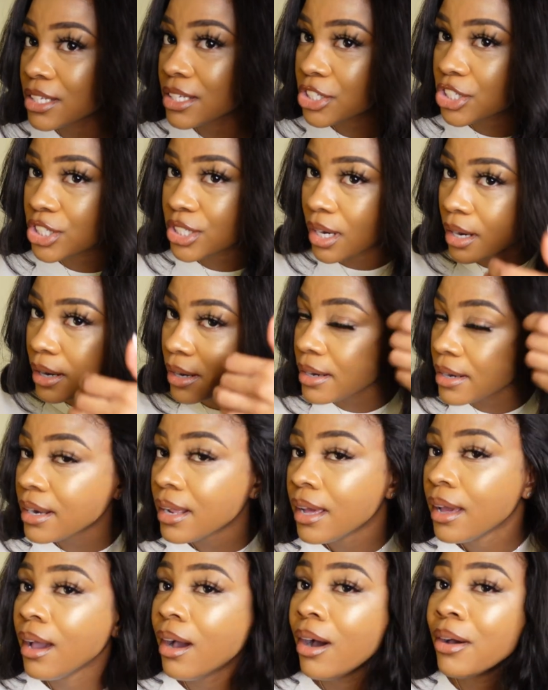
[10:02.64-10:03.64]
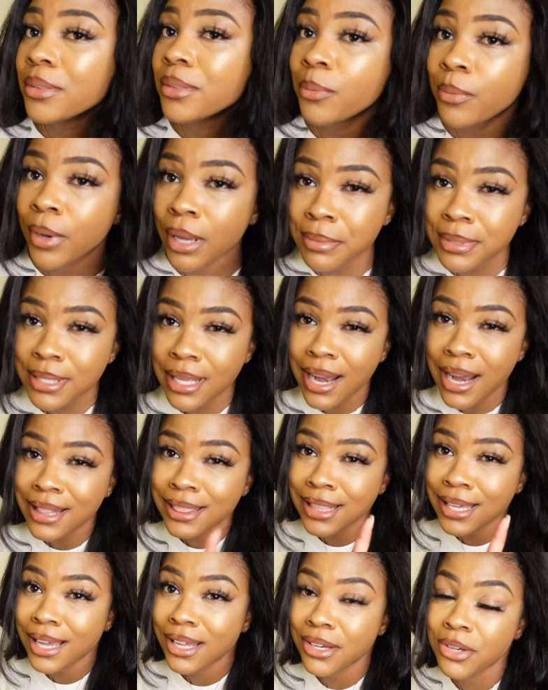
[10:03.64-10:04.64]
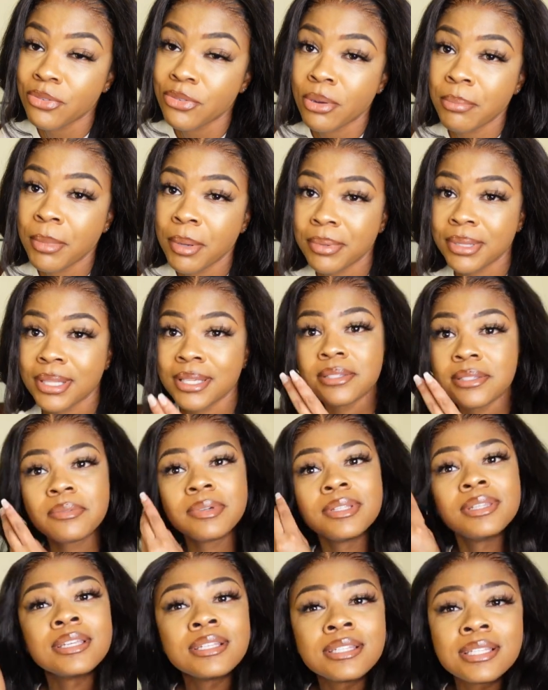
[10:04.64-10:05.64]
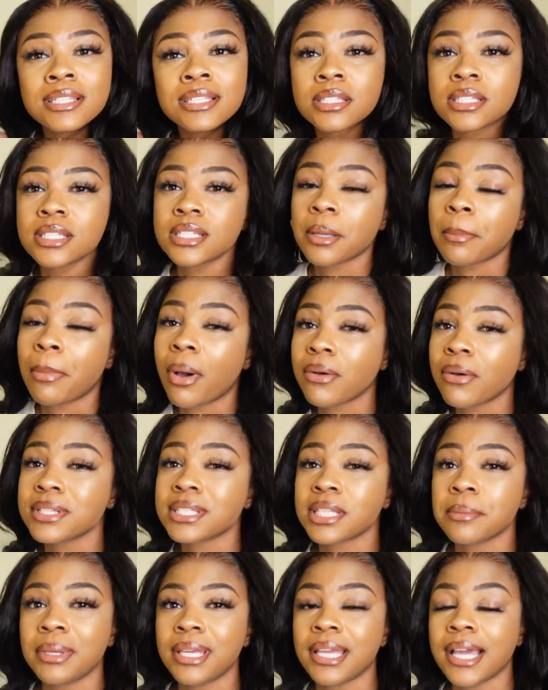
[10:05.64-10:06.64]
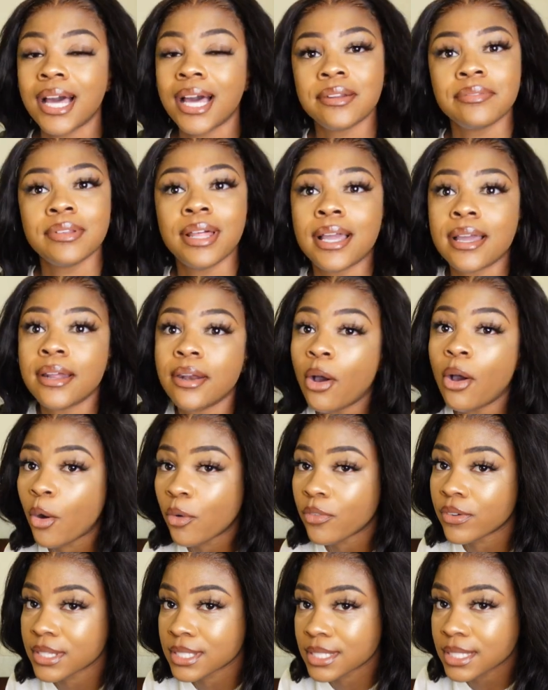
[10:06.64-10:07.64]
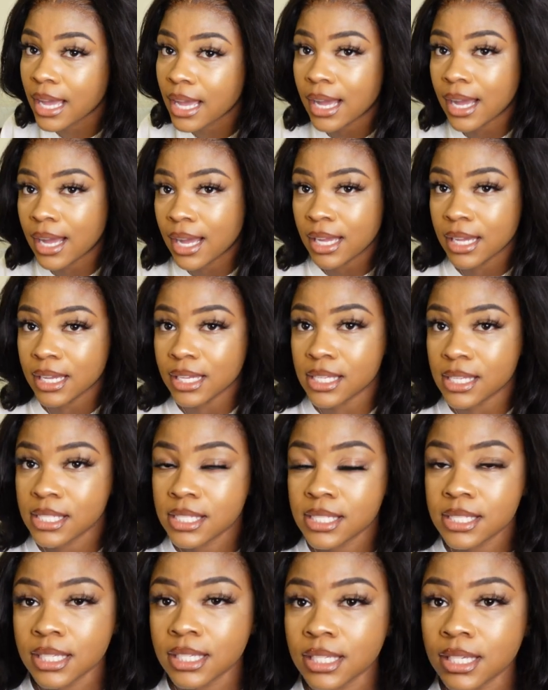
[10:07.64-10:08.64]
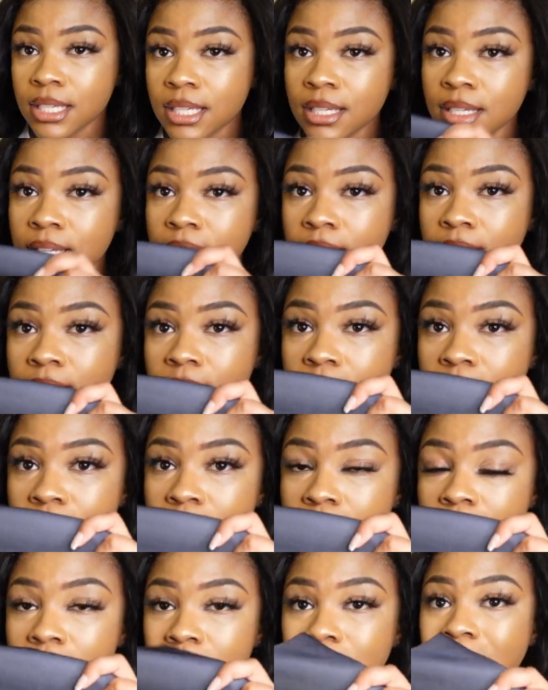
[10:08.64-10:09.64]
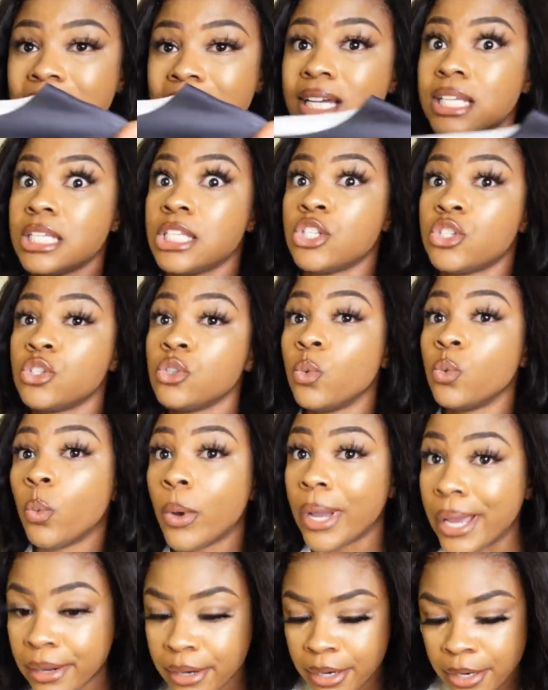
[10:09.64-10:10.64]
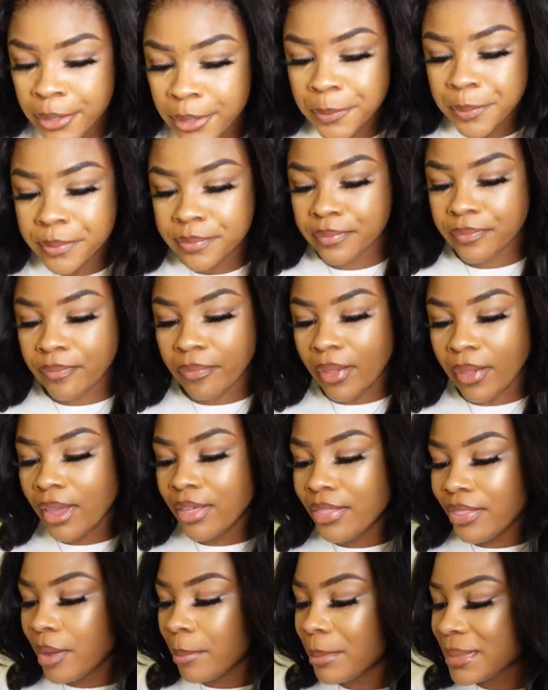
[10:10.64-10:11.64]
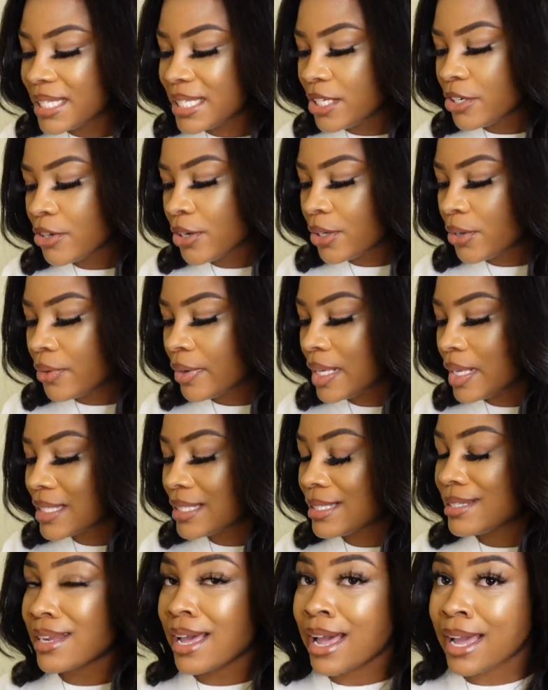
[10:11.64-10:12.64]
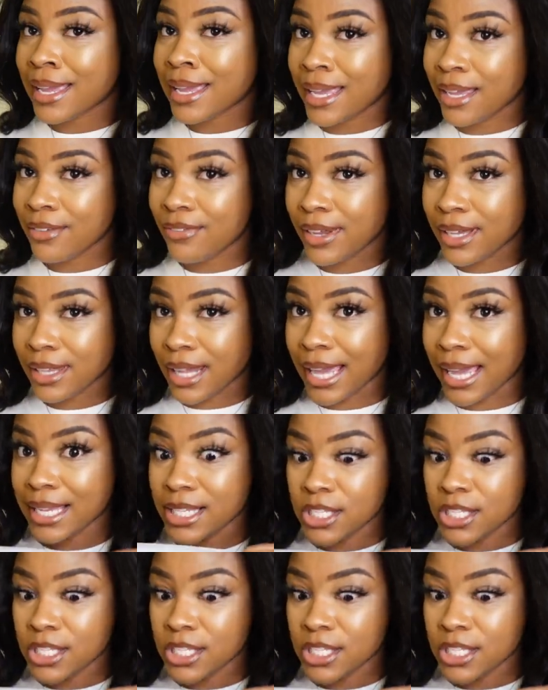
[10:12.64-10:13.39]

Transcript: shirt on the website i think i do remember this one this is supposed to be kind of like an oversized like a sweater the material is not giving like